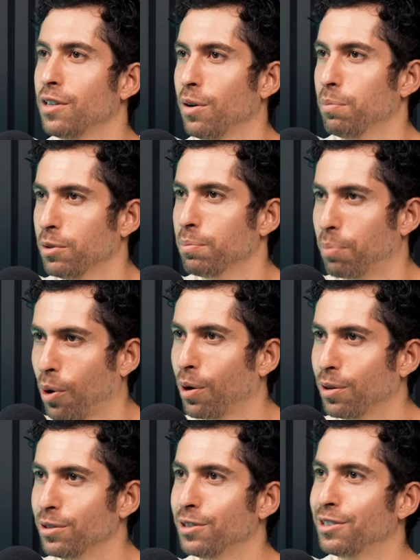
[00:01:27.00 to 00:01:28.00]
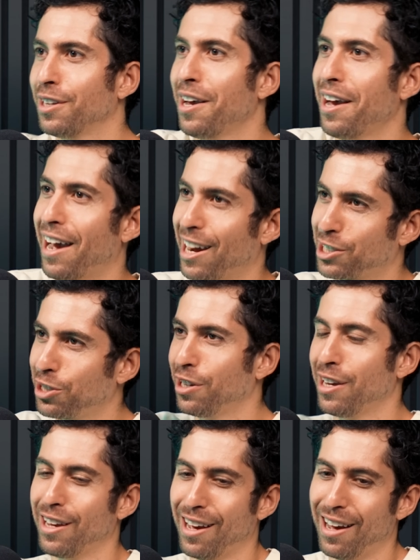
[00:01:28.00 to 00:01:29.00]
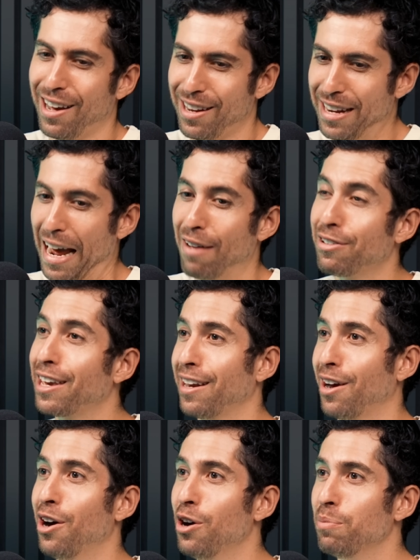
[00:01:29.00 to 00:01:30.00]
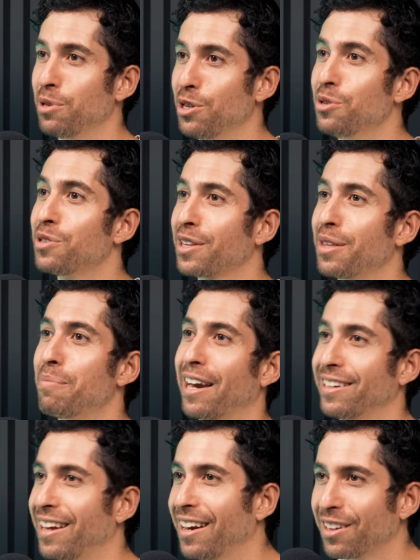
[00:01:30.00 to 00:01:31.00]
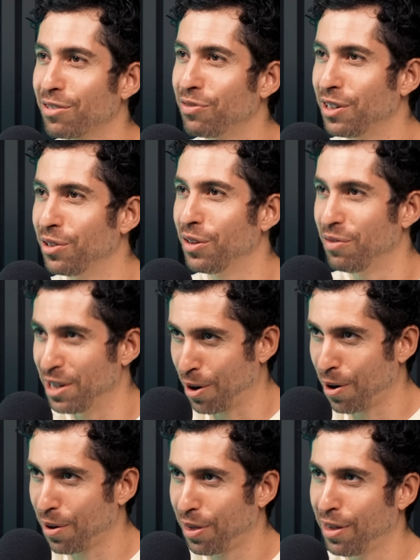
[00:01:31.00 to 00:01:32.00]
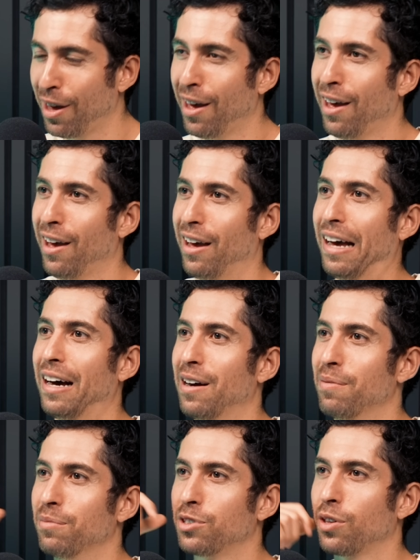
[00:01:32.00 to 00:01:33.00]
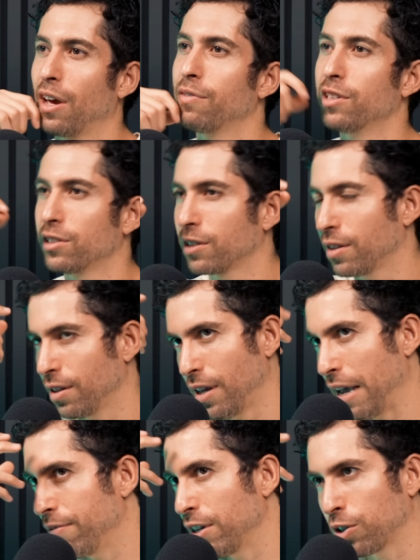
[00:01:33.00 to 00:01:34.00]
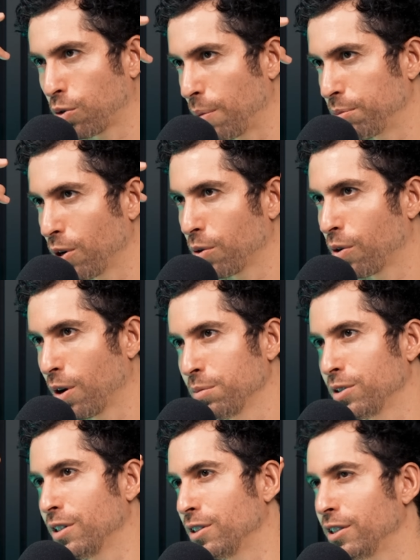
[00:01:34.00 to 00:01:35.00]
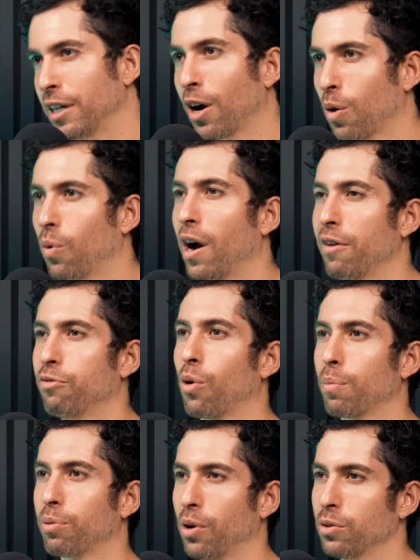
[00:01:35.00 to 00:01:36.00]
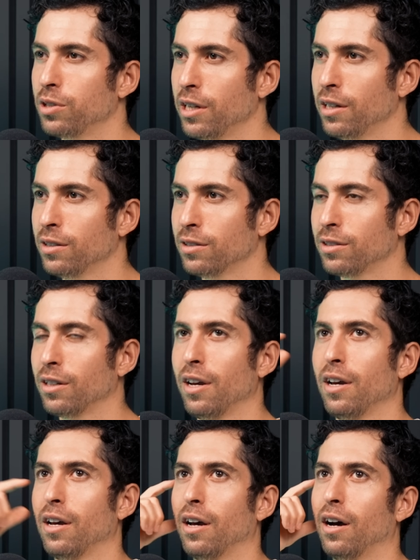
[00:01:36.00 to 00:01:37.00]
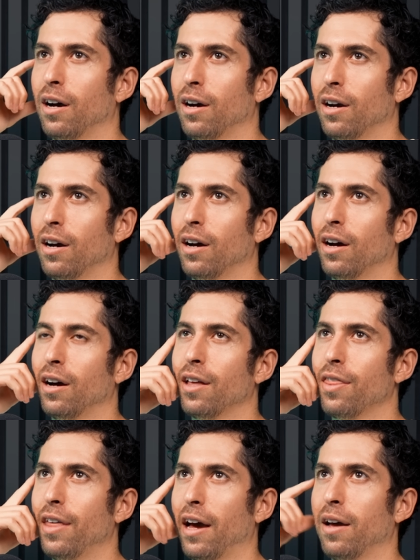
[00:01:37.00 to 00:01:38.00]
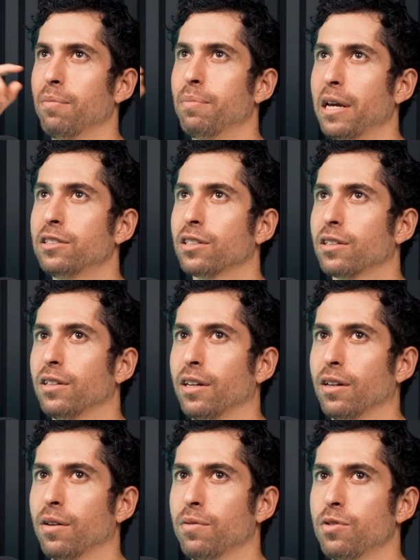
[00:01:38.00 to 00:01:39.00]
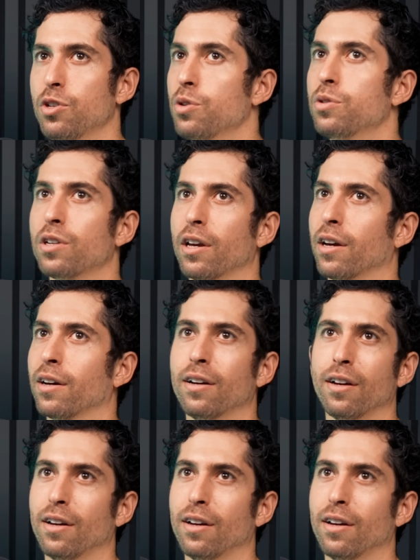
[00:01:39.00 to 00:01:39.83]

you know, birds actually navigate home using the magnetic field of the Earth. So they have this avian cryptochromes, these CRY4 proteins that basically using